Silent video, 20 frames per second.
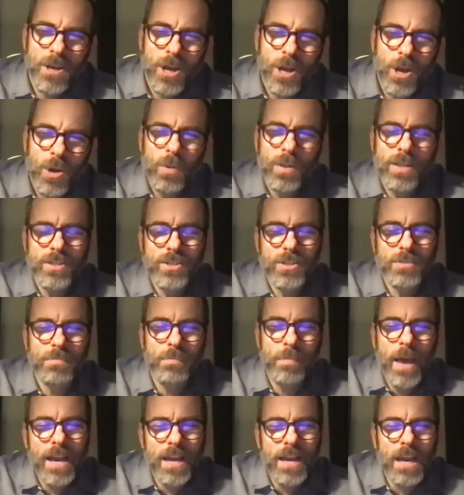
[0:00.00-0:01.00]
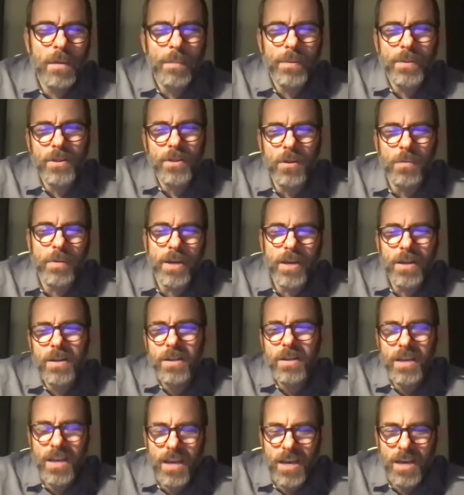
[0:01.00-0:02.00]
let's back up a little bit.
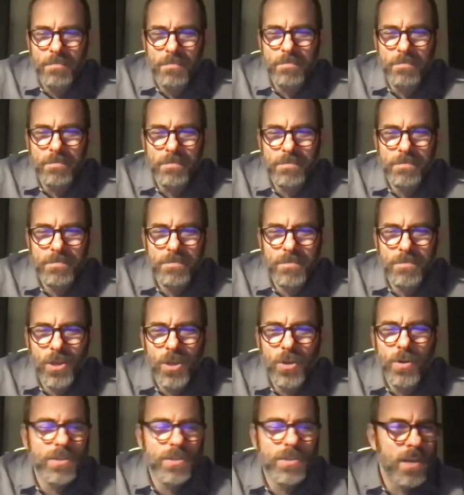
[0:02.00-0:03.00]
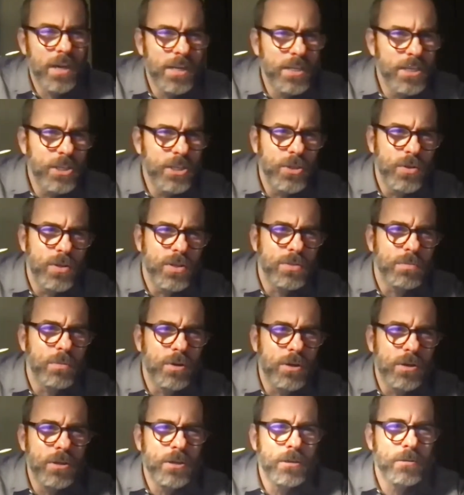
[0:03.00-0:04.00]
You decided to do this
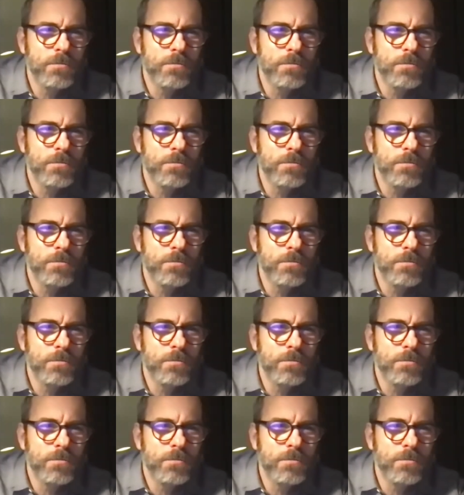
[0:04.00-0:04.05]
book.